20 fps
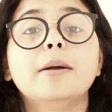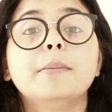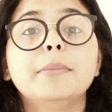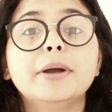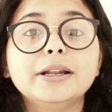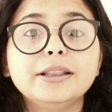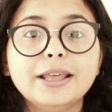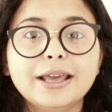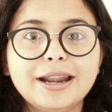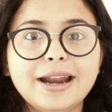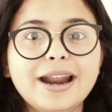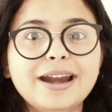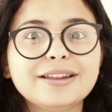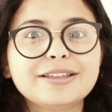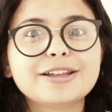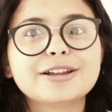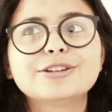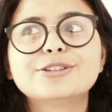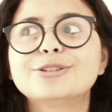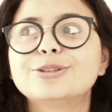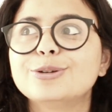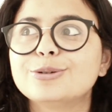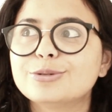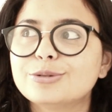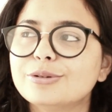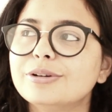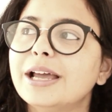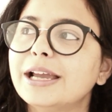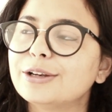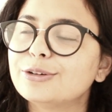But there are kids
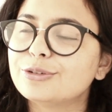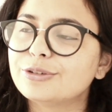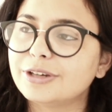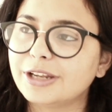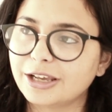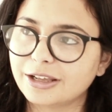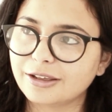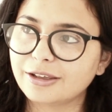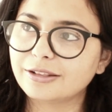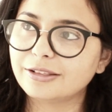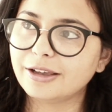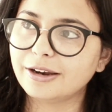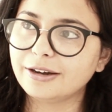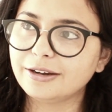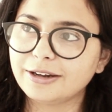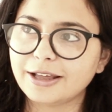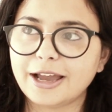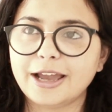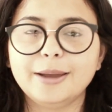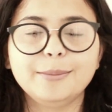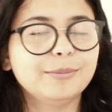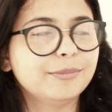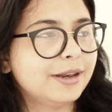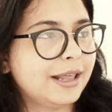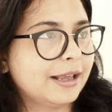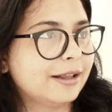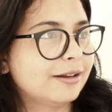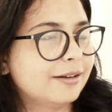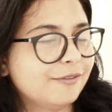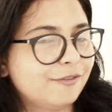those who like to take their time,
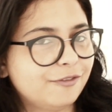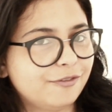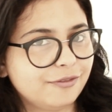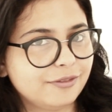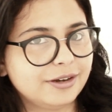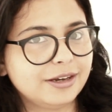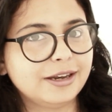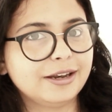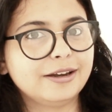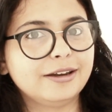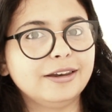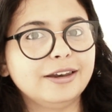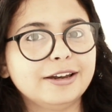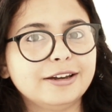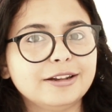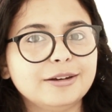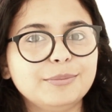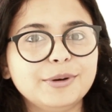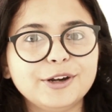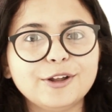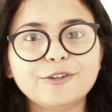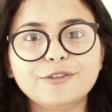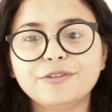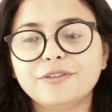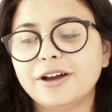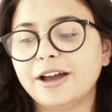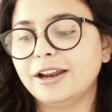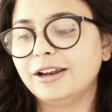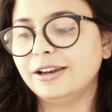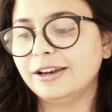like little bit of
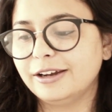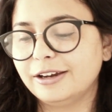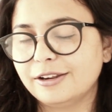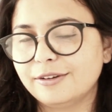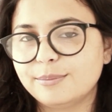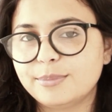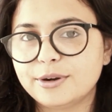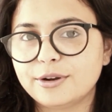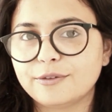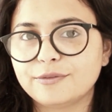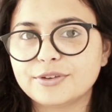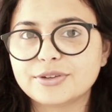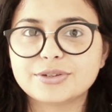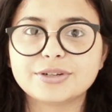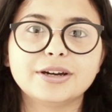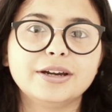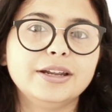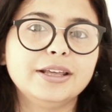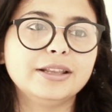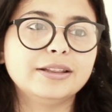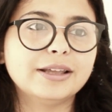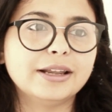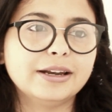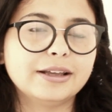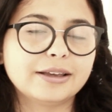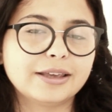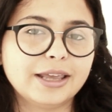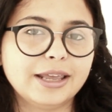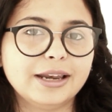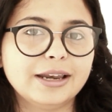fun, little bit of study, then
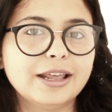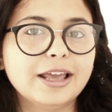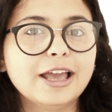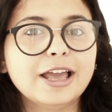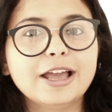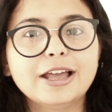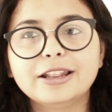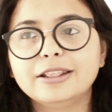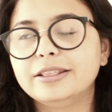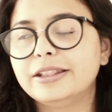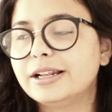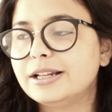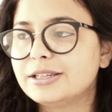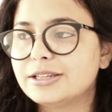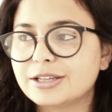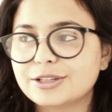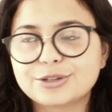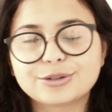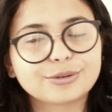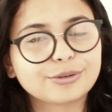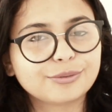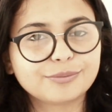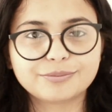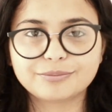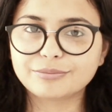again they'll just